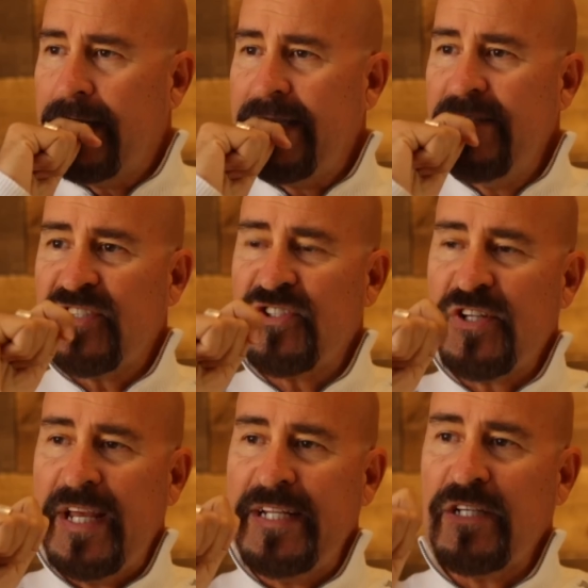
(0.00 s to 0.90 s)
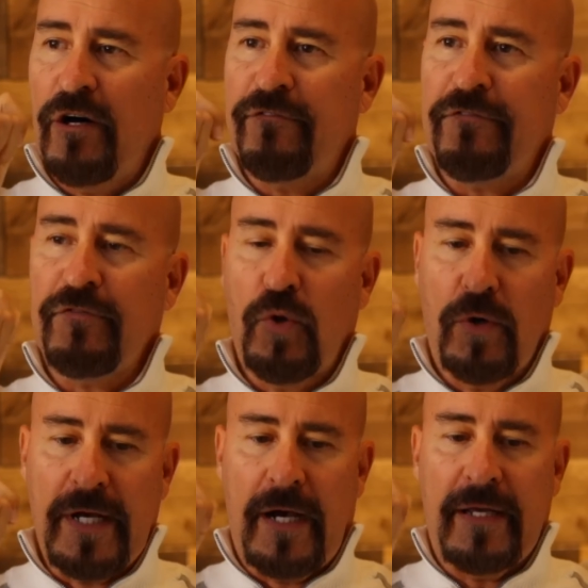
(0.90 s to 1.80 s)
in the state of
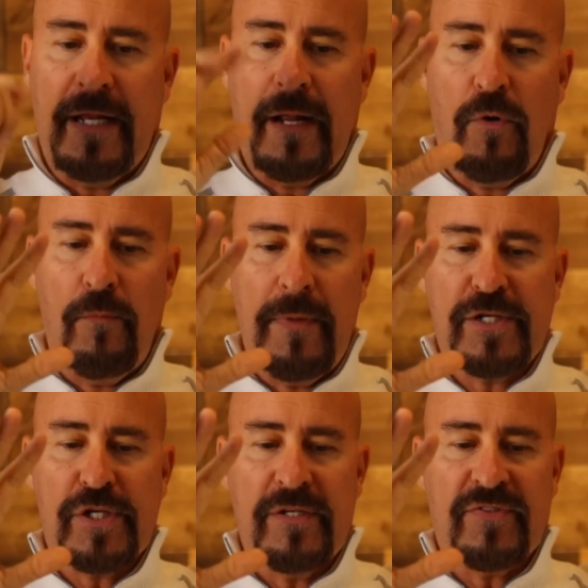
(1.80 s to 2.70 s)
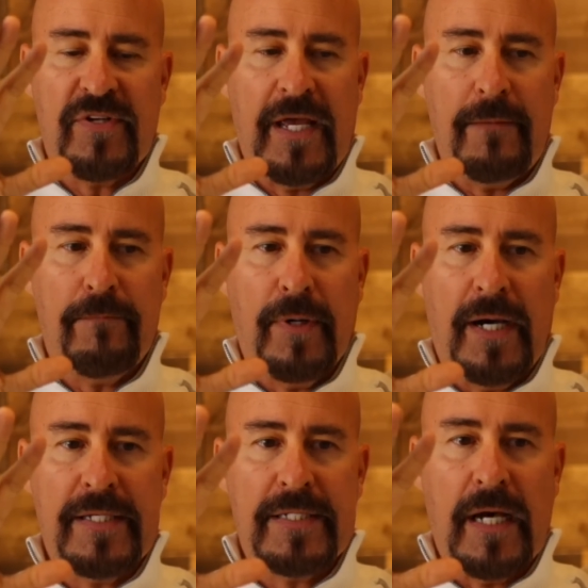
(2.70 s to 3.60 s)
Florida, and I won't mention his name,
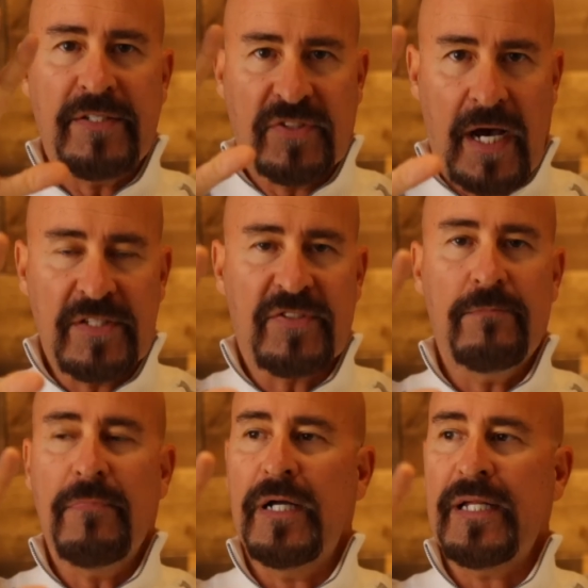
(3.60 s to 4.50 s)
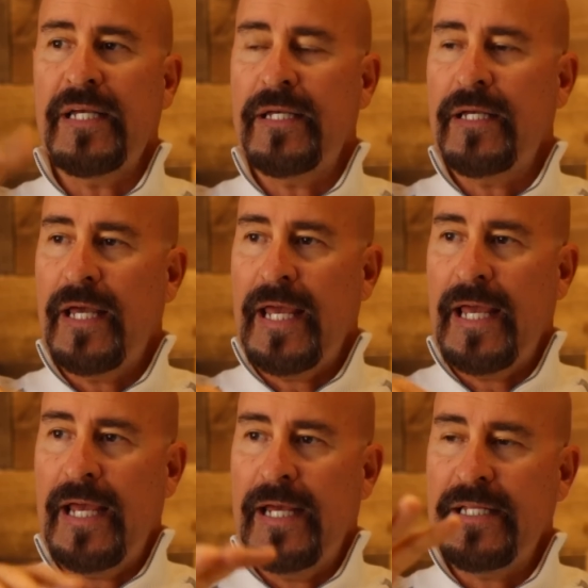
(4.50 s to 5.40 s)
but he's got some money,
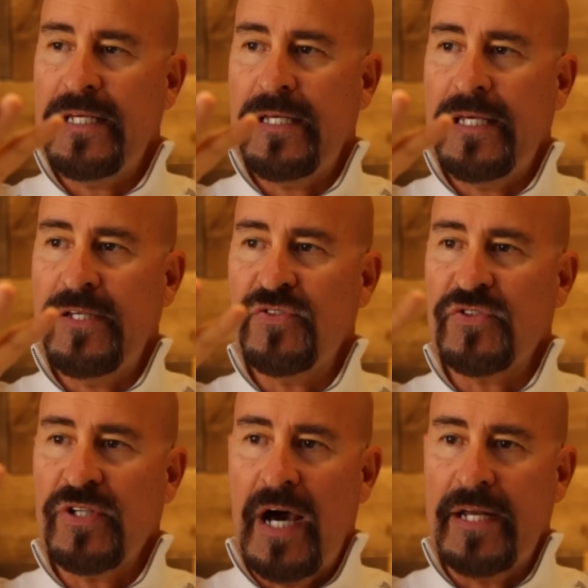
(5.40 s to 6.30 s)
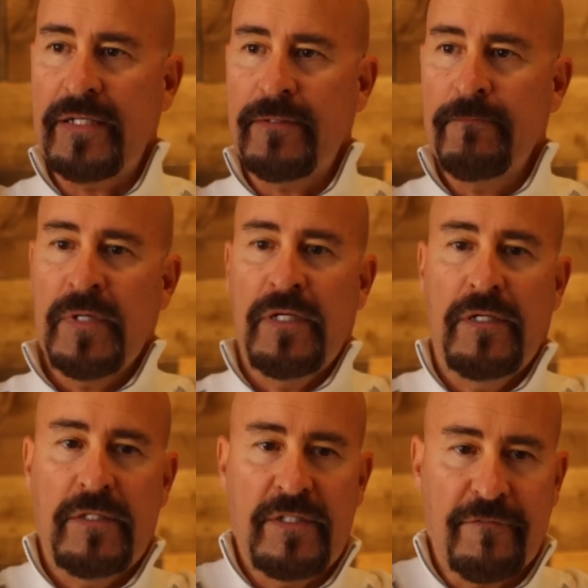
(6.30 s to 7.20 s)
and he's got it
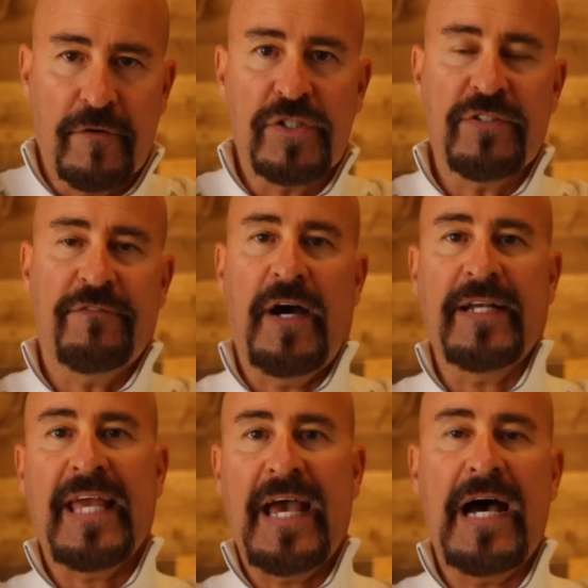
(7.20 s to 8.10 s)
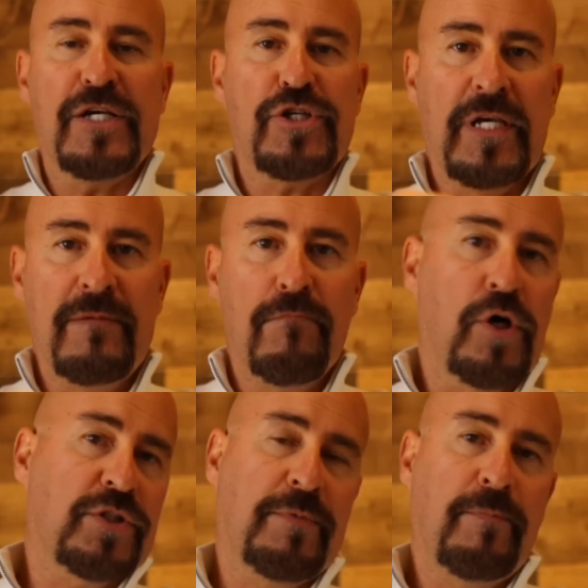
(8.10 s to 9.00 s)
diversified cash in
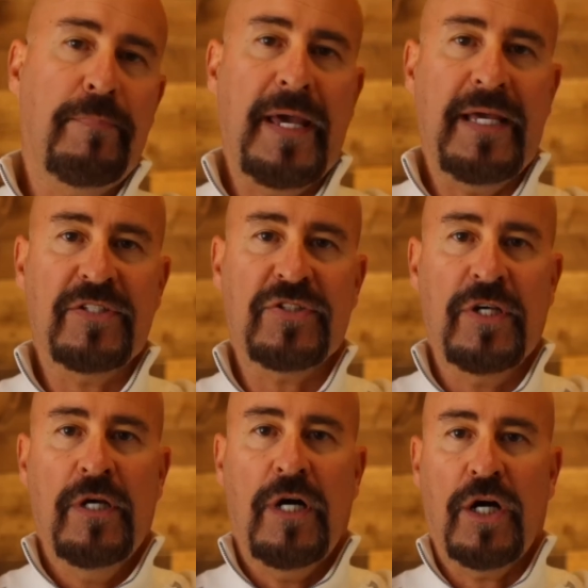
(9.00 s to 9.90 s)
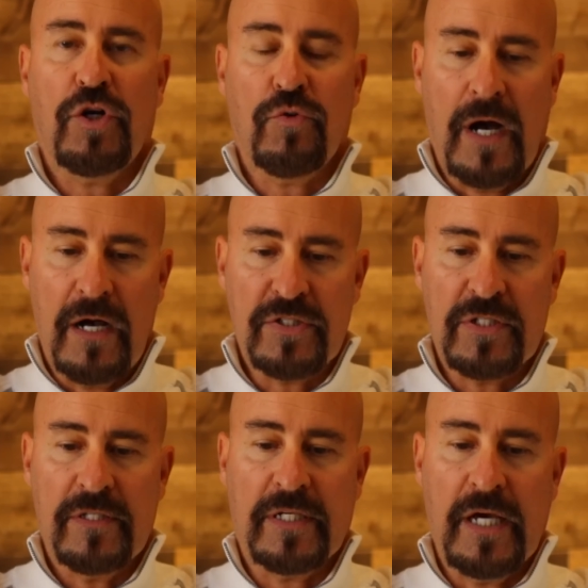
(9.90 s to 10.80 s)
multiple banks across
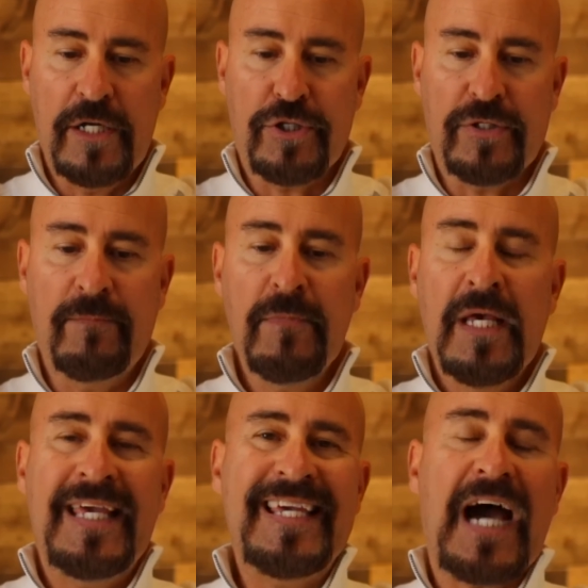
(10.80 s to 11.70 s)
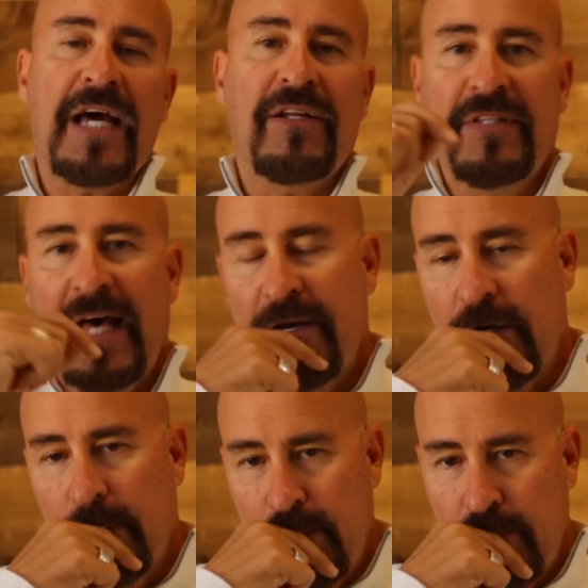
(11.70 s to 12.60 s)
the country. He got a
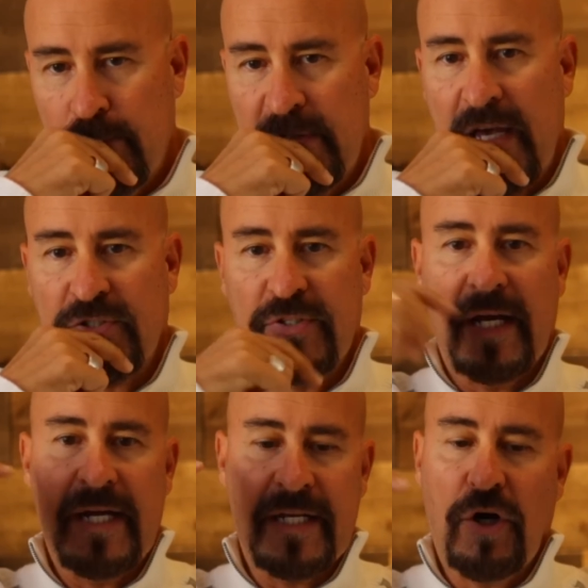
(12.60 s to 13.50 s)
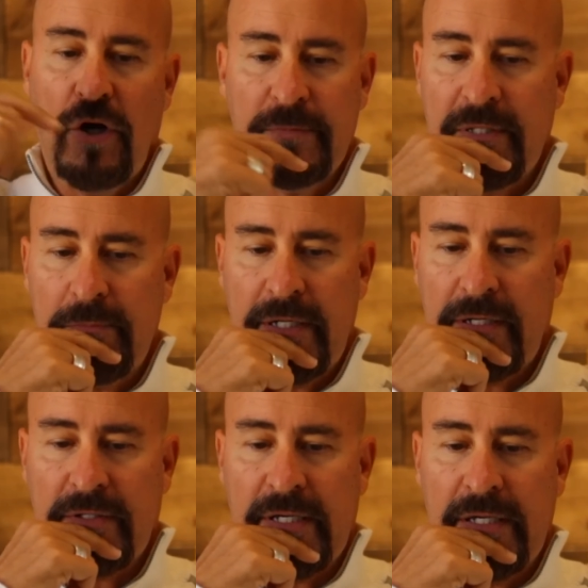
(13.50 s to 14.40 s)
letter yesterday, and he called me
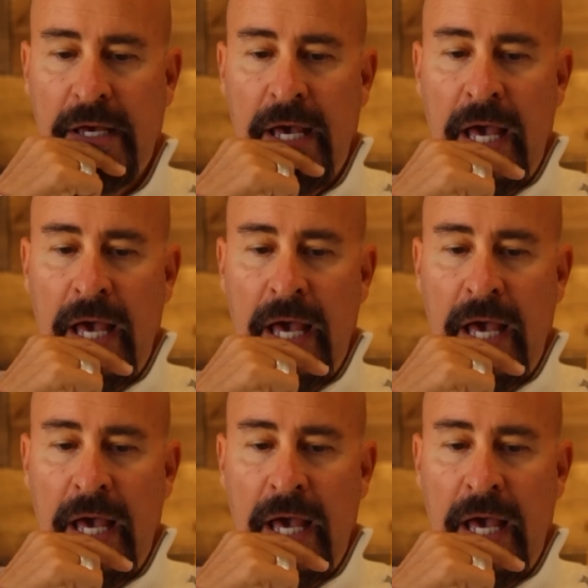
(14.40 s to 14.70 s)
immediately